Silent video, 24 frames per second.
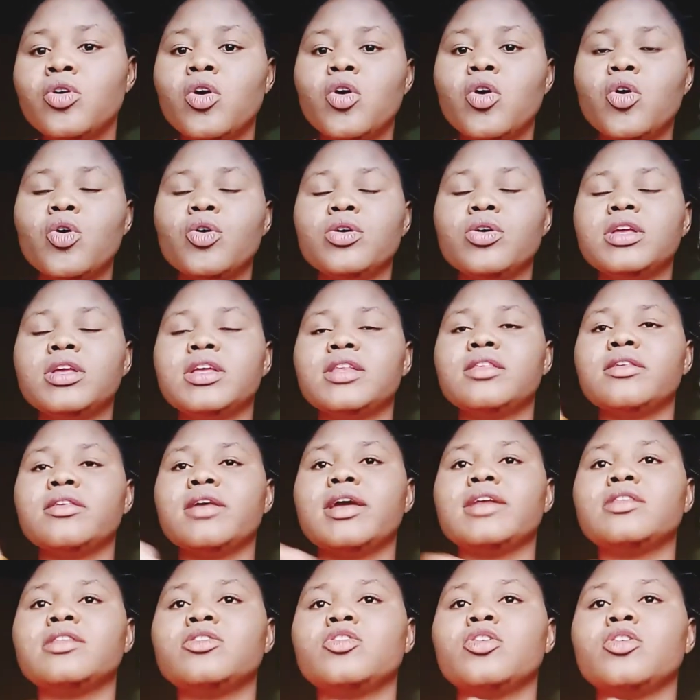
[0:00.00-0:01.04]
or it
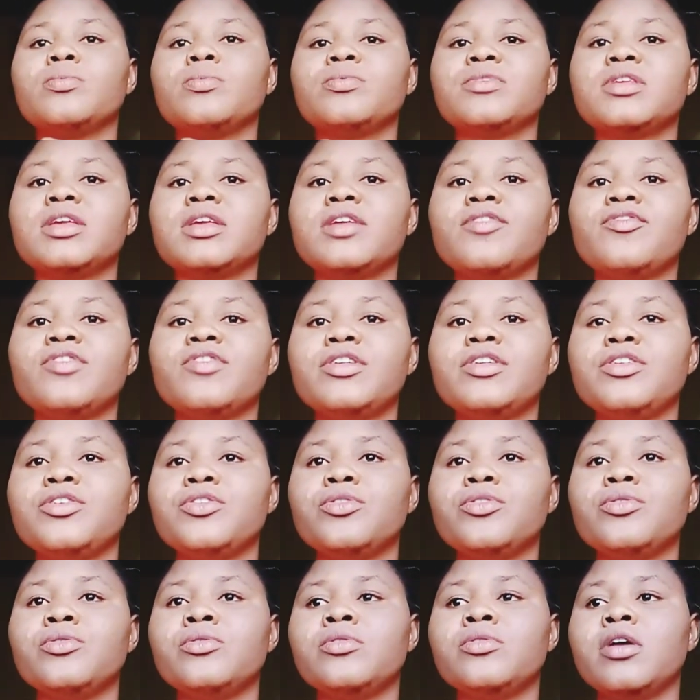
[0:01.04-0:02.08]
end up giving
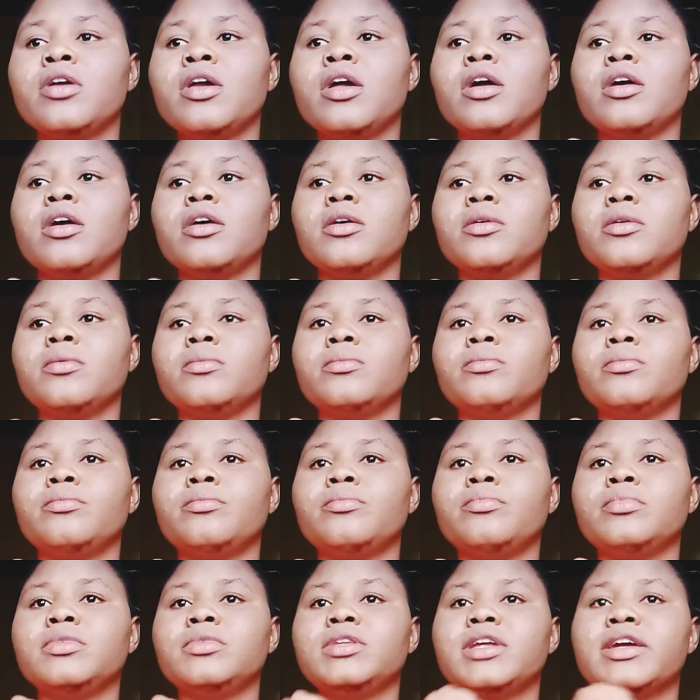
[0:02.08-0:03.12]
you
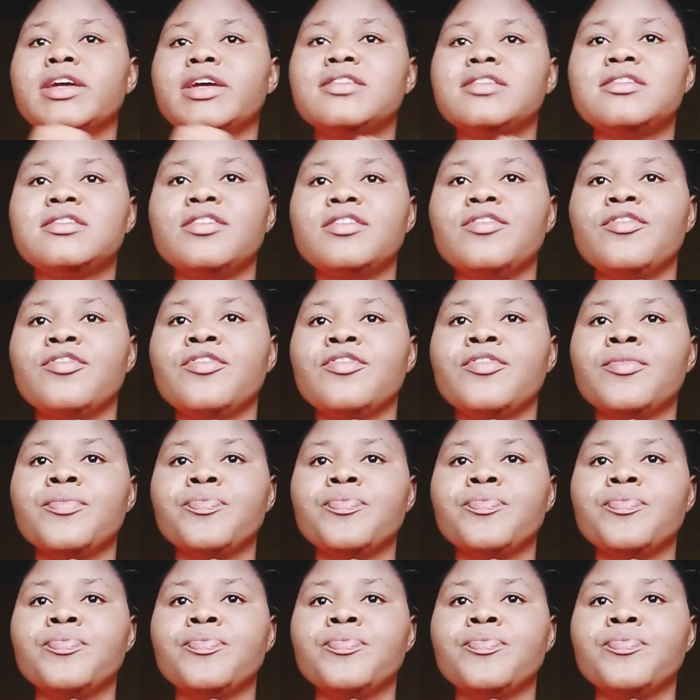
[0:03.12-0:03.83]
negative